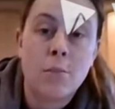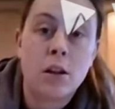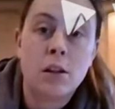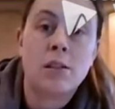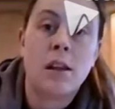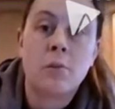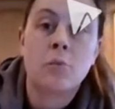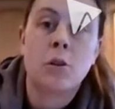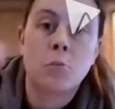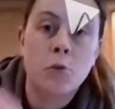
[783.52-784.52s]
minutes, then I'm going
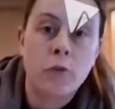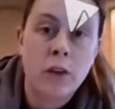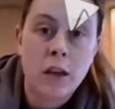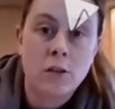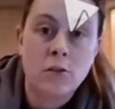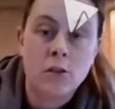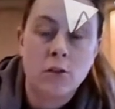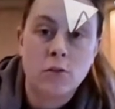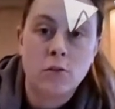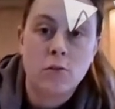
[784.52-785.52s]
to move it
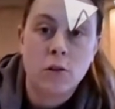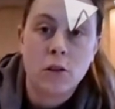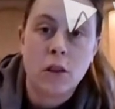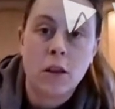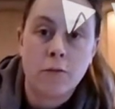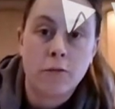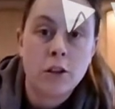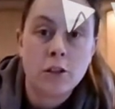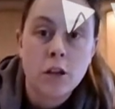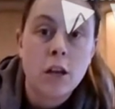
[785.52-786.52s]
into the
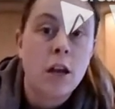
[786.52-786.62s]
fridge.